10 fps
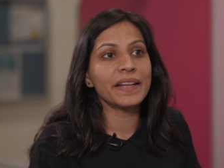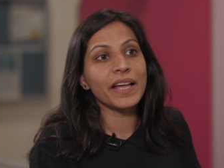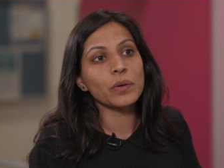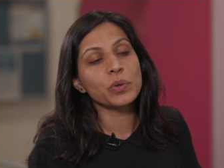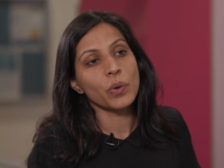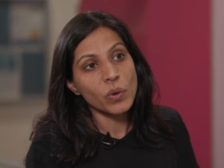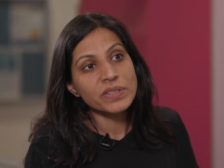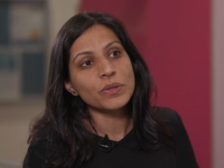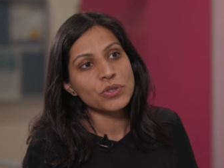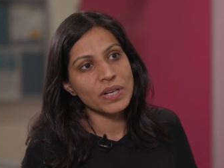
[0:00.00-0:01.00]
and that would
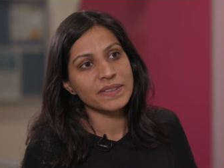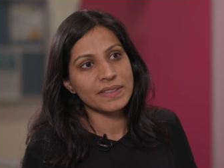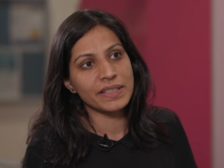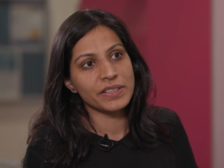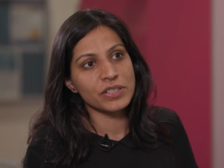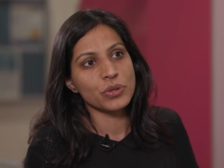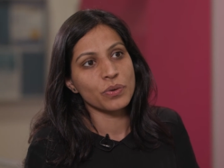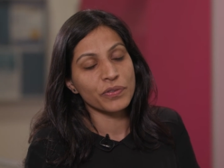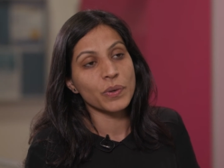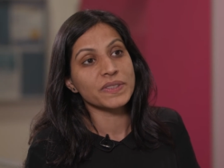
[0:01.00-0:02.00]
also translate into,
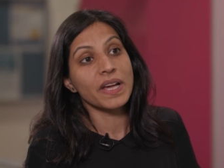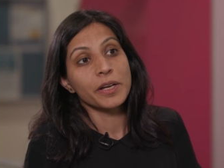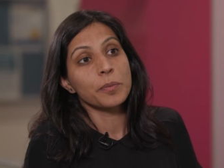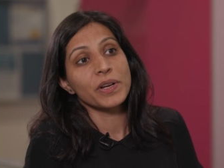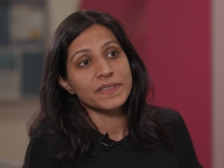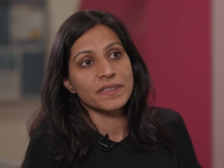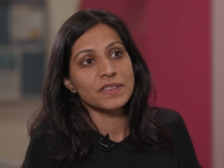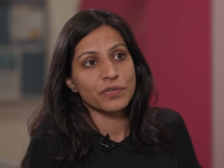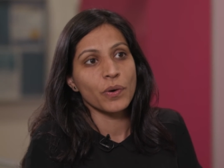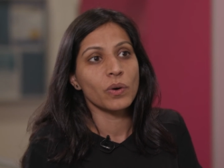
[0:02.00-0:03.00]
of course, higher
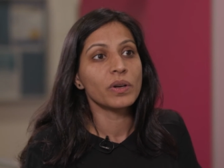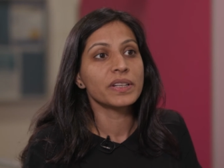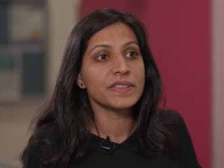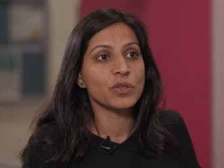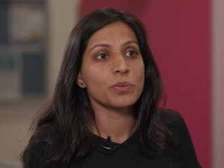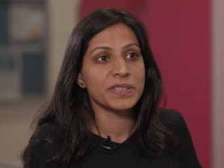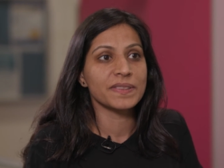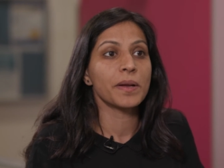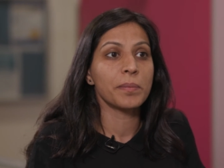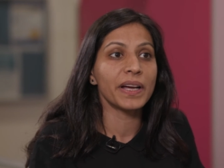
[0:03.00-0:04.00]
prices for consumers
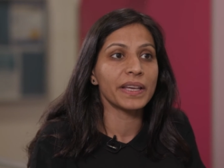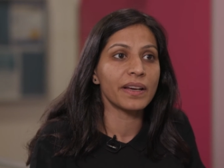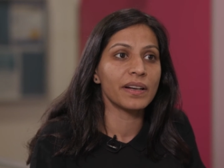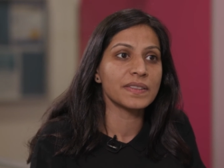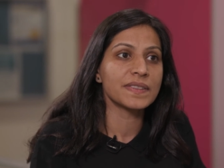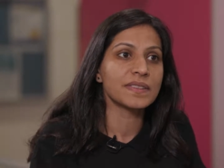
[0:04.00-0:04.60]
that are buying cars.